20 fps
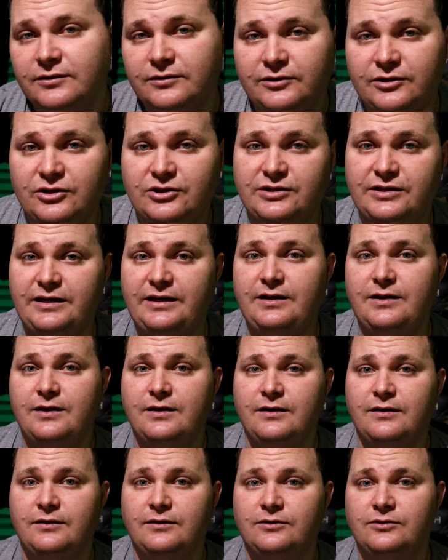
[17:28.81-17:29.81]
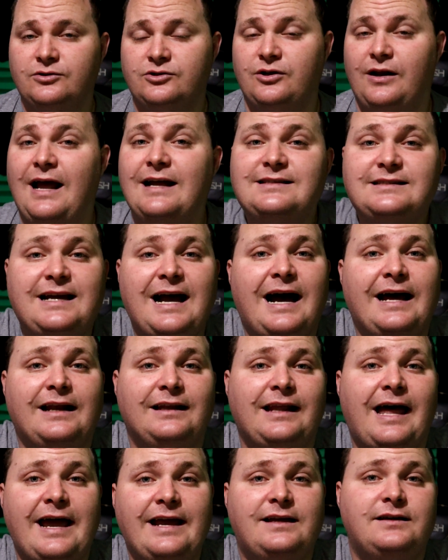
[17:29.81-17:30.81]
You see? So that's kind
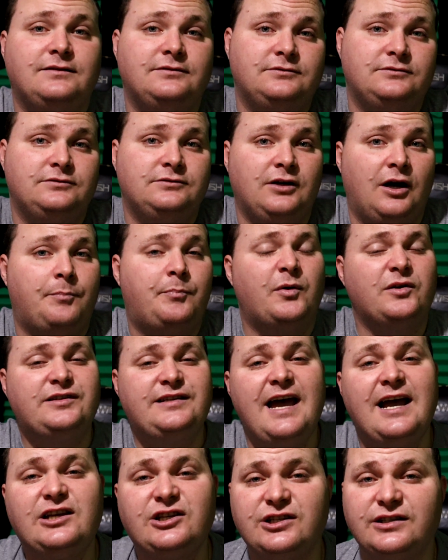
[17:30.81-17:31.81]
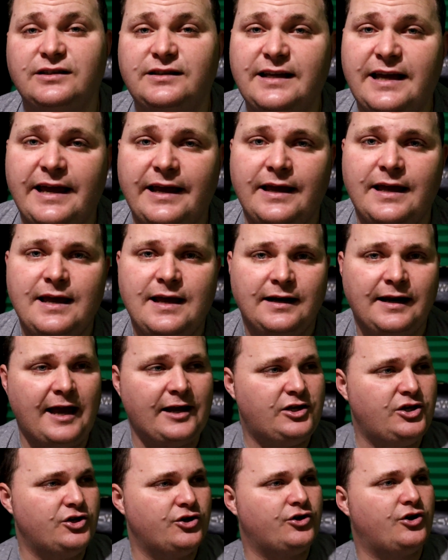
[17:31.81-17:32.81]
of like a protection thing.
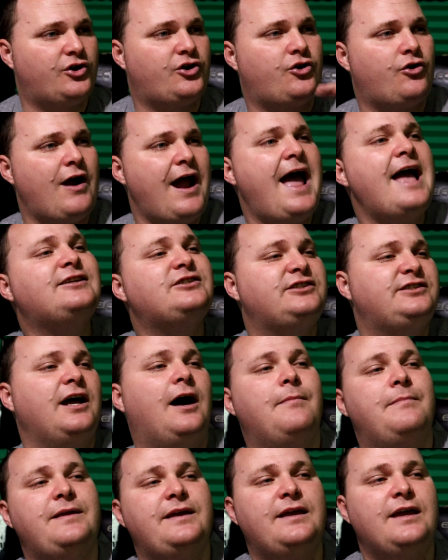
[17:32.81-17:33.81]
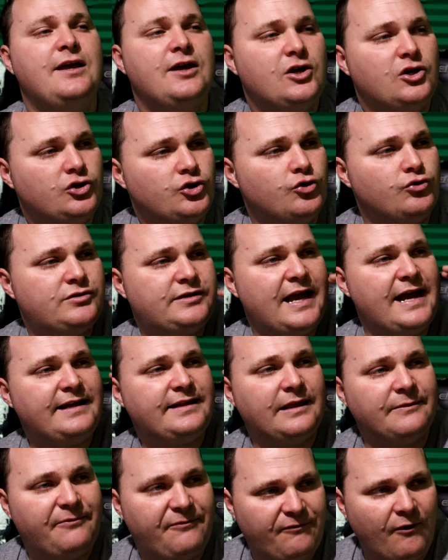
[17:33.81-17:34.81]
Like you're a crash dummy, you
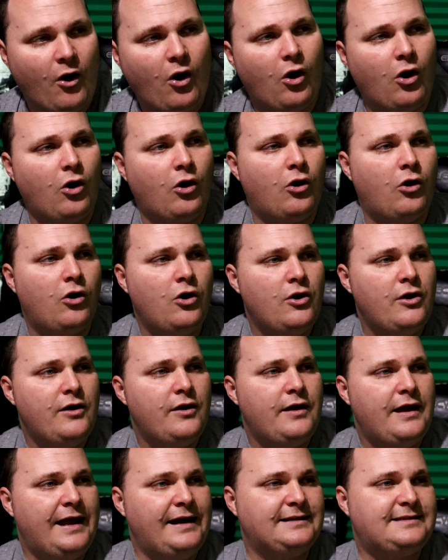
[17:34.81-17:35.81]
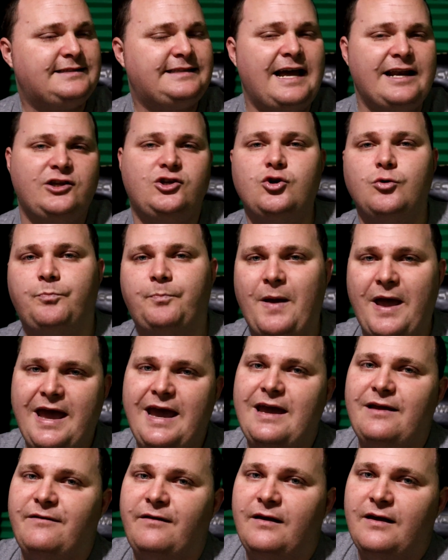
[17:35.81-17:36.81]
take the fall, and instead of you
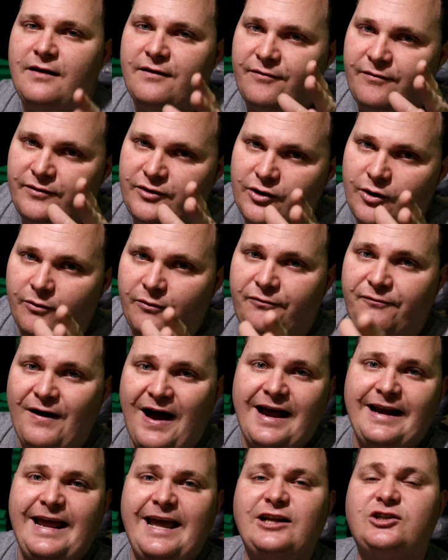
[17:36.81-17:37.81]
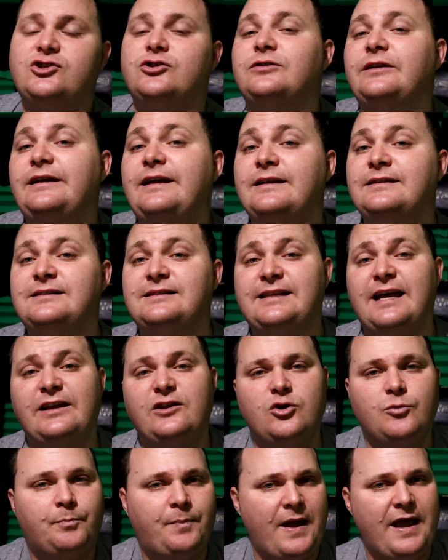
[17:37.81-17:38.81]
paying, you know, financially, instead
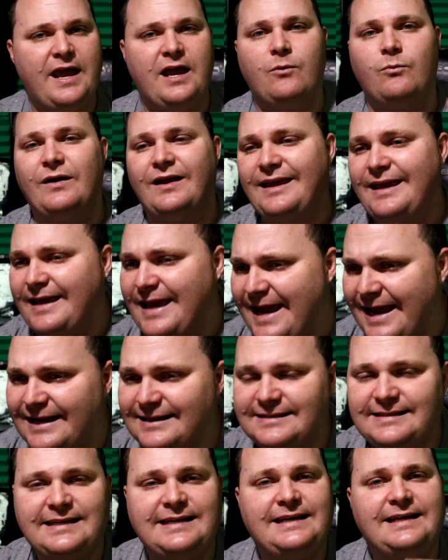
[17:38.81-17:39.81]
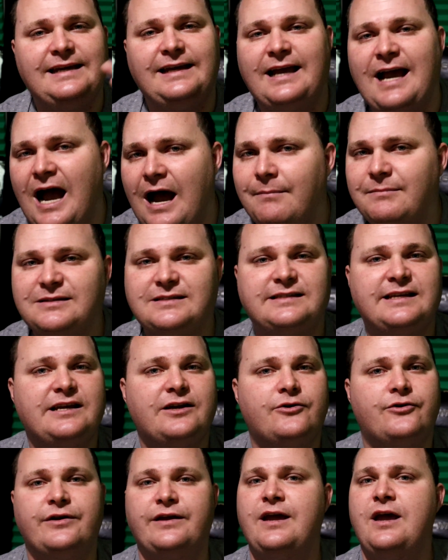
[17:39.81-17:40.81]
of you paying with canteen,
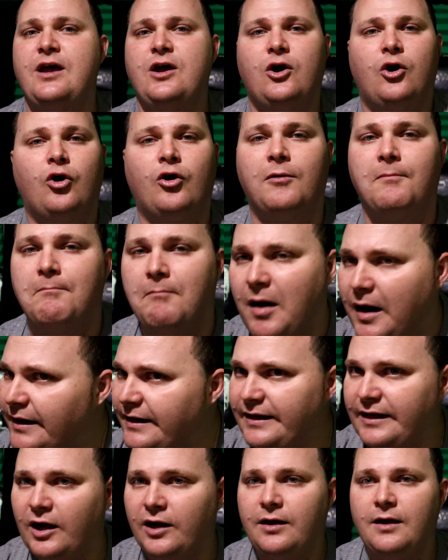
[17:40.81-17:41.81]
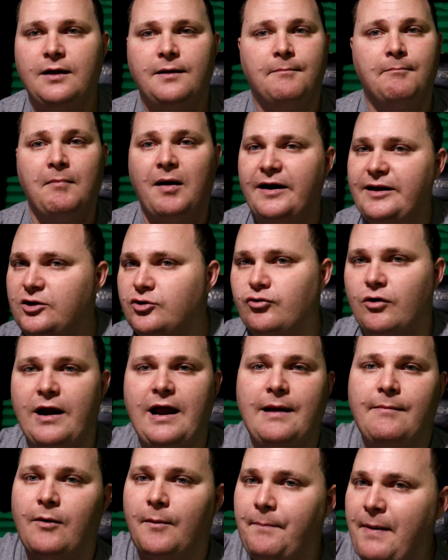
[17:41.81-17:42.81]
commissary, or money,
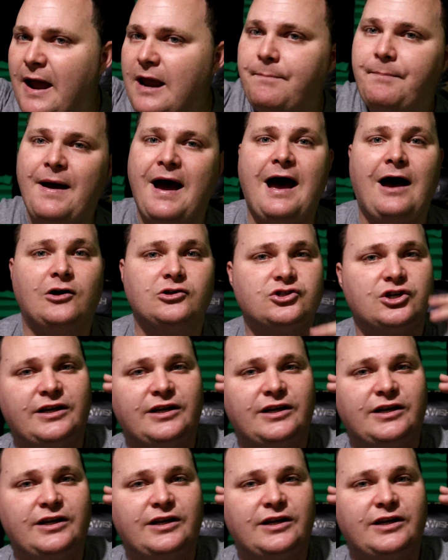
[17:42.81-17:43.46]
MoneyGram, or PayPals,